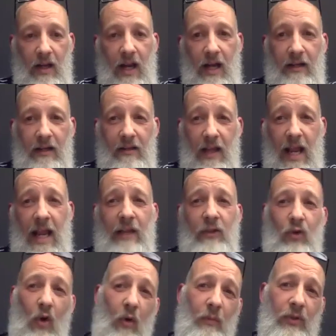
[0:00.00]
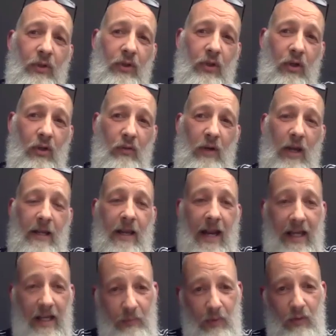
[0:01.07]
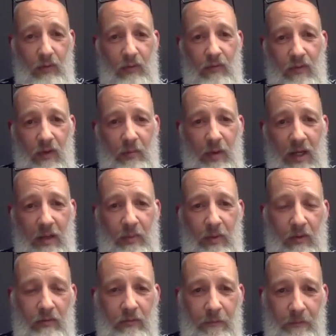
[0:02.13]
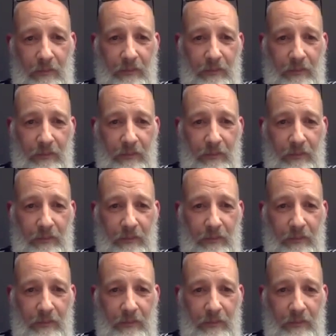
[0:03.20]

and it's their job to enable the people